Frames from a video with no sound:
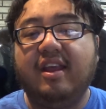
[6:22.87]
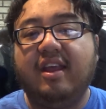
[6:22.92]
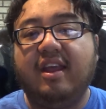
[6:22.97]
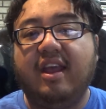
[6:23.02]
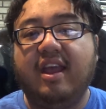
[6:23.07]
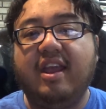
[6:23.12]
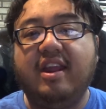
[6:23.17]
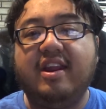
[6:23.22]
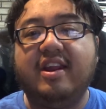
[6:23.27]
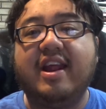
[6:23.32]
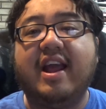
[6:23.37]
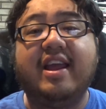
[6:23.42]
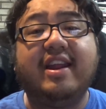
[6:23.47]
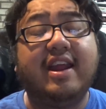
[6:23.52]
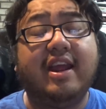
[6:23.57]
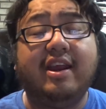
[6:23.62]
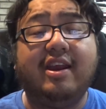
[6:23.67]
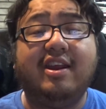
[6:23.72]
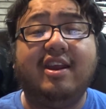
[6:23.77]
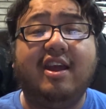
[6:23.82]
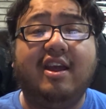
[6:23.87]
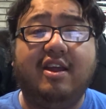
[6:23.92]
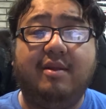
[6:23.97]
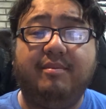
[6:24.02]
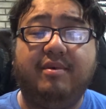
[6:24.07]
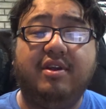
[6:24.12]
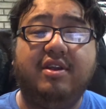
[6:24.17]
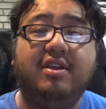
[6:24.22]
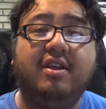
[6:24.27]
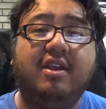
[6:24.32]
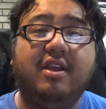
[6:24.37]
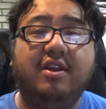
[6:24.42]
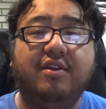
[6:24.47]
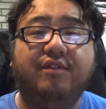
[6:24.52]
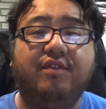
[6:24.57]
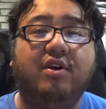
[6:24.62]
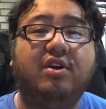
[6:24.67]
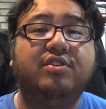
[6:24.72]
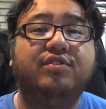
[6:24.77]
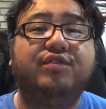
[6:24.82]
$89.99, but you can get it
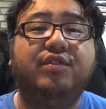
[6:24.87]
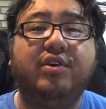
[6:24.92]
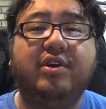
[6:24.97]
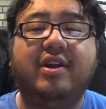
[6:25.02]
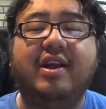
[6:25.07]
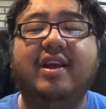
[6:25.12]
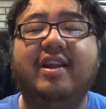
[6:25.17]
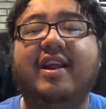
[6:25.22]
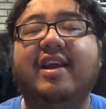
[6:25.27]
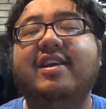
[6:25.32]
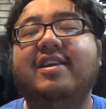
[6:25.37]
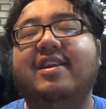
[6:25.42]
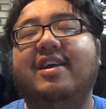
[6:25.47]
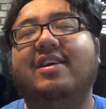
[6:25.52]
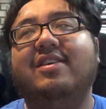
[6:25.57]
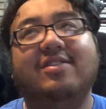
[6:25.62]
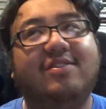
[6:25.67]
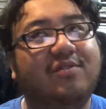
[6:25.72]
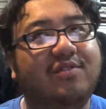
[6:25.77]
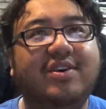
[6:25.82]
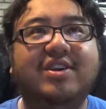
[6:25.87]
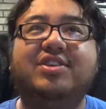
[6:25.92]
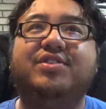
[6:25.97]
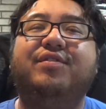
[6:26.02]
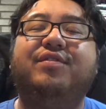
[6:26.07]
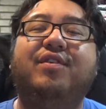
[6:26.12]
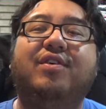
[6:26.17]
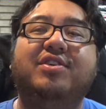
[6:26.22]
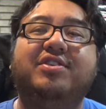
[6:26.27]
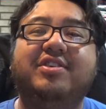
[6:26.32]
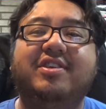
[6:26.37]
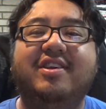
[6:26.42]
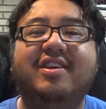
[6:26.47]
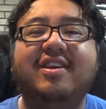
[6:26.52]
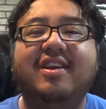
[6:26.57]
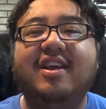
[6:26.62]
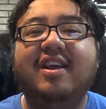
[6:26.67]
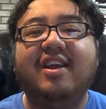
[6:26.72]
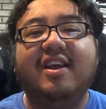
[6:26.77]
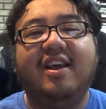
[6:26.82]
for $149.99, which
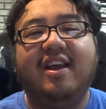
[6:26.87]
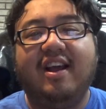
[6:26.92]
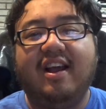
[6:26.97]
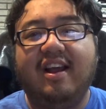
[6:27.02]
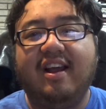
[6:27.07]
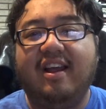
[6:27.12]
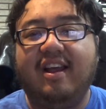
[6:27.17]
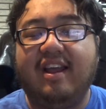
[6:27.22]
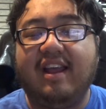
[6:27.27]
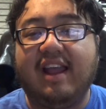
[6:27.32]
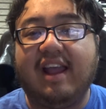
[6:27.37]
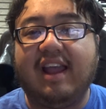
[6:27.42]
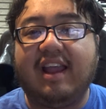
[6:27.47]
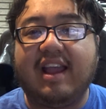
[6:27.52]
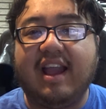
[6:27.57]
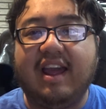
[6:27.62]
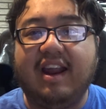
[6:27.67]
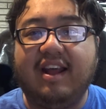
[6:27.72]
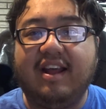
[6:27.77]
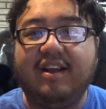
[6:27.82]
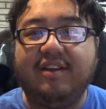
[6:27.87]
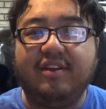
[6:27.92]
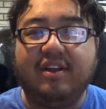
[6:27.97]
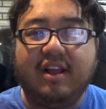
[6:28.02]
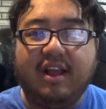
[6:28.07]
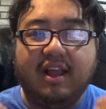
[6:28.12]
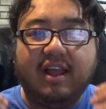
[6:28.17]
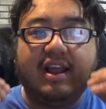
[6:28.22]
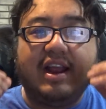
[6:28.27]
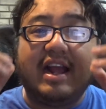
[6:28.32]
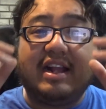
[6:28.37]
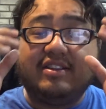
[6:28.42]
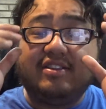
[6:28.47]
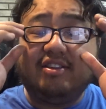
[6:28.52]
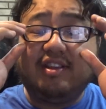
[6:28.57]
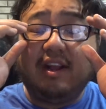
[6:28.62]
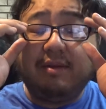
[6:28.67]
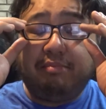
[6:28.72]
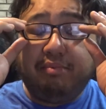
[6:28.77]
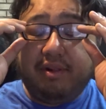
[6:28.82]
unfortunately, I kind of got
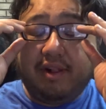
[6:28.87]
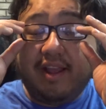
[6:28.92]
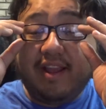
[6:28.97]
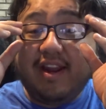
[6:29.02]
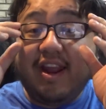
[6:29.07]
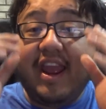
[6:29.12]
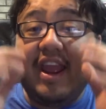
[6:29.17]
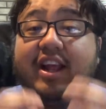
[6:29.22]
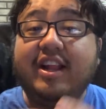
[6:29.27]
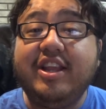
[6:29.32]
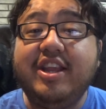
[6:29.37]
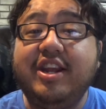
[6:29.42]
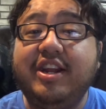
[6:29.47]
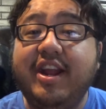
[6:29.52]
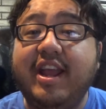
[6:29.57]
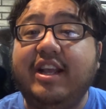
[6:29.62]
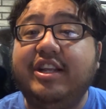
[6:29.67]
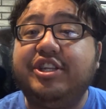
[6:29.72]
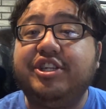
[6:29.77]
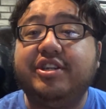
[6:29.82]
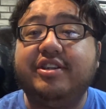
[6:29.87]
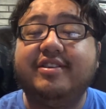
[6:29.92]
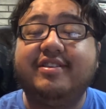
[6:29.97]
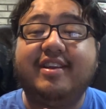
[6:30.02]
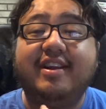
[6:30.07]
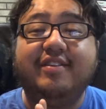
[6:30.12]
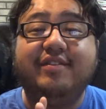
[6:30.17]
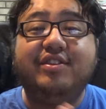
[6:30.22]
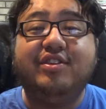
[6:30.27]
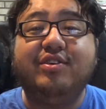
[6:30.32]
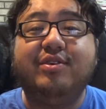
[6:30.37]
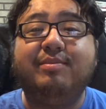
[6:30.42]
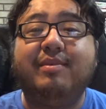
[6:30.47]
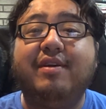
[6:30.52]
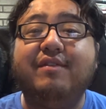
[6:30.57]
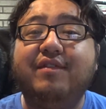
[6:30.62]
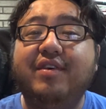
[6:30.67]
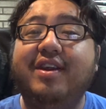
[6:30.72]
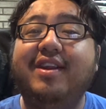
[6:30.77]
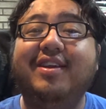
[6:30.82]
stuck playing Alienation instead of doing
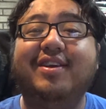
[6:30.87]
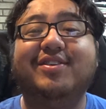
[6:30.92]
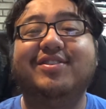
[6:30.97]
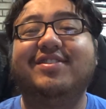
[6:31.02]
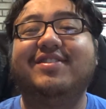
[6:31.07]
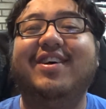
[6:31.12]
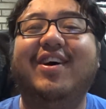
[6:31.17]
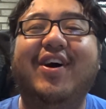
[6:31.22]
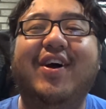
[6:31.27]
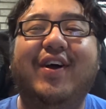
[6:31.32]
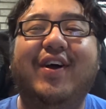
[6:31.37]
my video. So